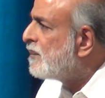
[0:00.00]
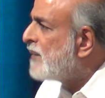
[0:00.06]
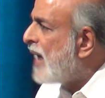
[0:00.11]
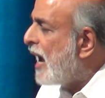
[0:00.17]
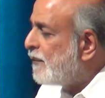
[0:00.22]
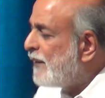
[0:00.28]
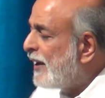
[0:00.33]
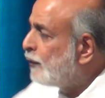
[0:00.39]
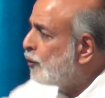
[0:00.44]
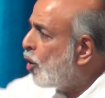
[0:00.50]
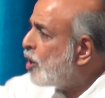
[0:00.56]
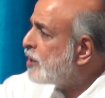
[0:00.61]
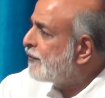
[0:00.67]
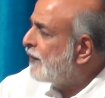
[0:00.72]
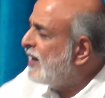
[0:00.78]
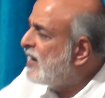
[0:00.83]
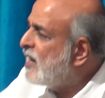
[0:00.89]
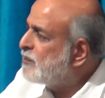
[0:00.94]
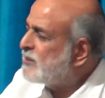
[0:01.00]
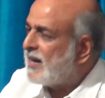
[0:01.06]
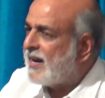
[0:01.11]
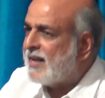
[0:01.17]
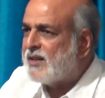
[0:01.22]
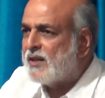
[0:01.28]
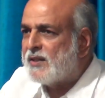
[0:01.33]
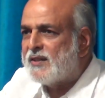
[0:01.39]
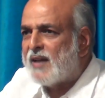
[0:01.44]
And when those freedoms are
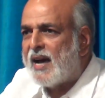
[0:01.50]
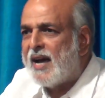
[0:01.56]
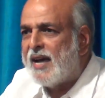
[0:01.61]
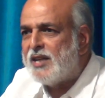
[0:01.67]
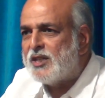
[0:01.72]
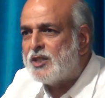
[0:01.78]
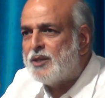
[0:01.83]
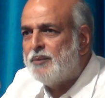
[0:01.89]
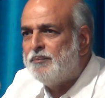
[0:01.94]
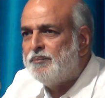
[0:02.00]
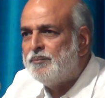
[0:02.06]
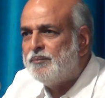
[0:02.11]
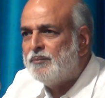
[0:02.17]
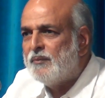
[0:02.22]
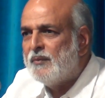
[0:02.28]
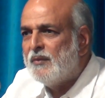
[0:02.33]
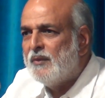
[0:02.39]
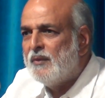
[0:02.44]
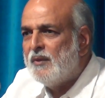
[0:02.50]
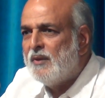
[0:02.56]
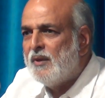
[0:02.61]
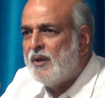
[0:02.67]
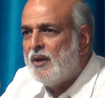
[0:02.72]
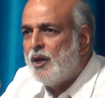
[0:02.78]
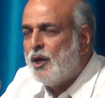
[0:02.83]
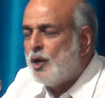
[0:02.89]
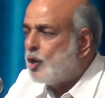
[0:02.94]
exercised,
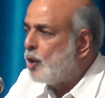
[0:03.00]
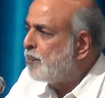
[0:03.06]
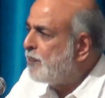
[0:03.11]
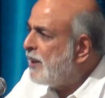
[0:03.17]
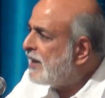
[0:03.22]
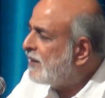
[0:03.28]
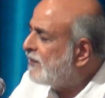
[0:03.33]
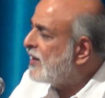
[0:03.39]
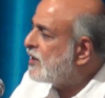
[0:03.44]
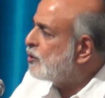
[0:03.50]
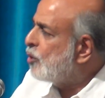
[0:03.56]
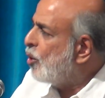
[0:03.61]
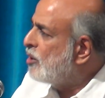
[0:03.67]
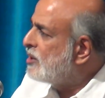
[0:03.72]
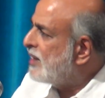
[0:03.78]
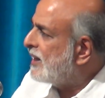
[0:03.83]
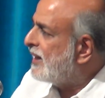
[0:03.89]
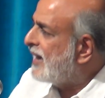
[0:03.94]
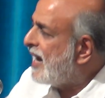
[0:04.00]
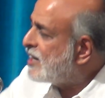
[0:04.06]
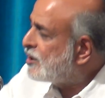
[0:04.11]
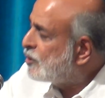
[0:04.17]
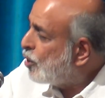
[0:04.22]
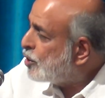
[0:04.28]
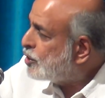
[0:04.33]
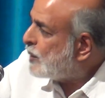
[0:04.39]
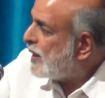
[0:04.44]
to pit the soldier against
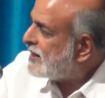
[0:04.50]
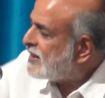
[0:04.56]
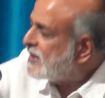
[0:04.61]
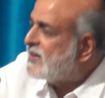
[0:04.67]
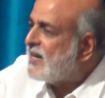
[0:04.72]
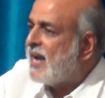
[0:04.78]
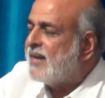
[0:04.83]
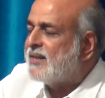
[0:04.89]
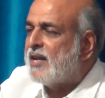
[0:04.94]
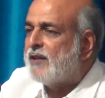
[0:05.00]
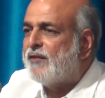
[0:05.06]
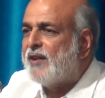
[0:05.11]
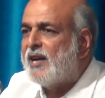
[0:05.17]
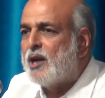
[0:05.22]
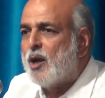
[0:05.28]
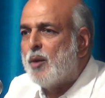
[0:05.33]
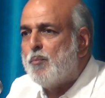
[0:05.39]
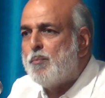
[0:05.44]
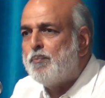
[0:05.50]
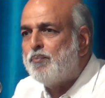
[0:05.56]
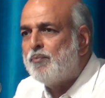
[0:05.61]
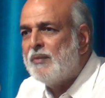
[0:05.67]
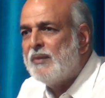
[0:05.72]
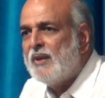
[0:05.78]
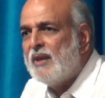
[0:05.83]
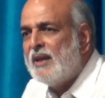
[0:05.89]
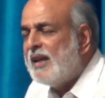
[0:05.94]
those who exercise that freedom
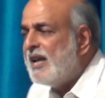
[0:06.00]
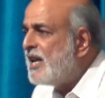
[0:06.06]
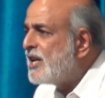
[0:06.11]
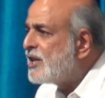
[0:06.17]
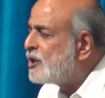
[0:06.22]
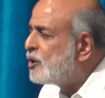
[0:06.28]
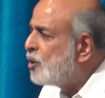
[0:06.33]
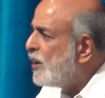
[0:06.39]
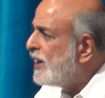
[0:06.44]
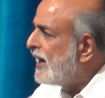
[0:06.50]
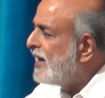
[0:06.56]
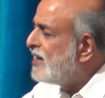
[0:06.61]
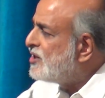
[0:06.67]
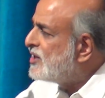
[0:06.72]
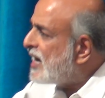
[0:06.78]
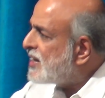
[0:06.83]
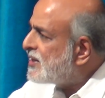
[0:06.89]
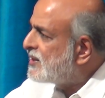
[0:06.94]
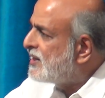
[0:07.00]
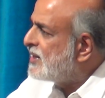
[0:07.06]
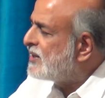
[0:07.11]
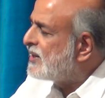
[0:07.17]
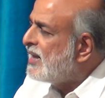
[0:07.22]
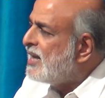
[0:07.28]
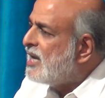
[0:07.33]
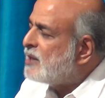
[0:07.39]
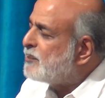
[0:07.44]
is doing
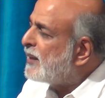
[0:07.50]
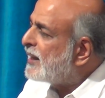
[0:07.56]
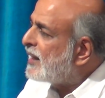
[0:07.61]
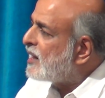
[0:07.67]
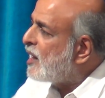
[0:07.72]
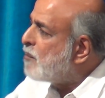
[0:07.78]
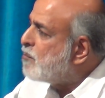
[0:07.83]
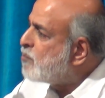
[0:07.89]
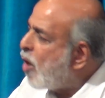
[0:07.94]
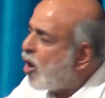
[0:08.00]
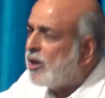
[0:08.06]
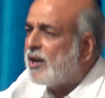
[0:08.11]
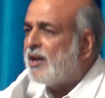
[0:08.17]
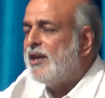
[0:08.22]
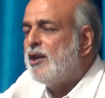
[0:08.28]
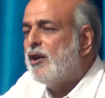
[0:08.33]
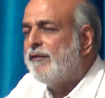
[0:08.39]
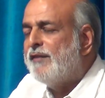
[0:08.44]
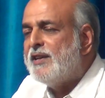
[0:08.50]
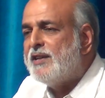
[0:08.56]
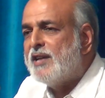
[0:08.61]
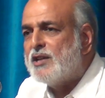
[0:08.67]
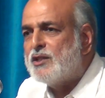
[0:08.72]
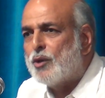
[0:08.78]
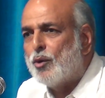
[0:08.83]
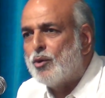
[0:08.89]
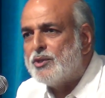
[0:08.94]
injustice, is making a mockery of
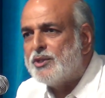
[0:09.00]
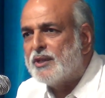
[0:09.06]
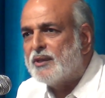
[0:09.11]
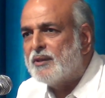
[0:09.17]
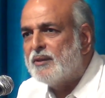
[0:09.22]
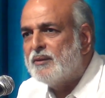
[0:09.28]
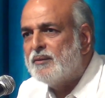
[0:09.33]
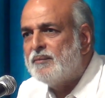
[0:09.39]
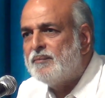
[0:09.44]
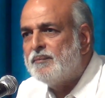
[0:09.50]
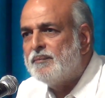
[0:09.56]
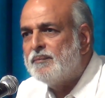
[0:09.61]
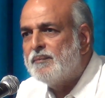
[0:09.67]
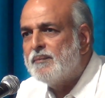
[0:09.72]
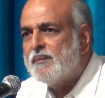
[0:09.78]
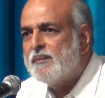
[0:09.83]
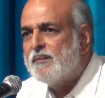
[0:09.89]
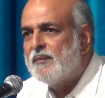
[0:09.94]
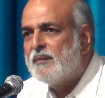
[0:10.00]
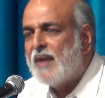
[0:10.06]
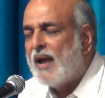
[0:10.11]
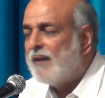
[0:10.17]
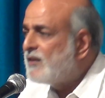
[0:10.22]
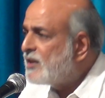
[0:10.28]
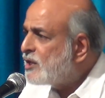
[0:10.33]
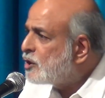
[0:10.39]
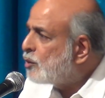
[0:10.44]
Indian soldier.
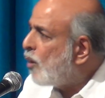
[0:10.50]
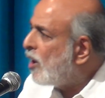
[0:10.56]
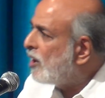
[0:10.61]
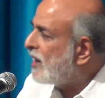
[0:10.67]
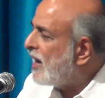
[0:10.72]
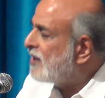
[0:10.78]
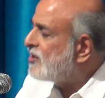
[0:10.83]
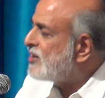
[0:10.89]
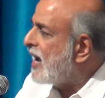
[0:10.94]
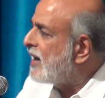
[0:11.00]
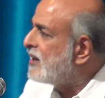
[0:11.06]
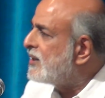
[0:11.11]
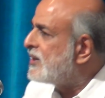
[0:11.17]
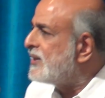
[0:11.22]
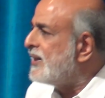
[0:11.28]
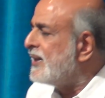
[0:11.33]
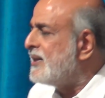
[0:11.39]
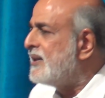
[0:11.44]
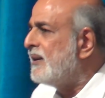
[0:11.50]
And this is what our channels do.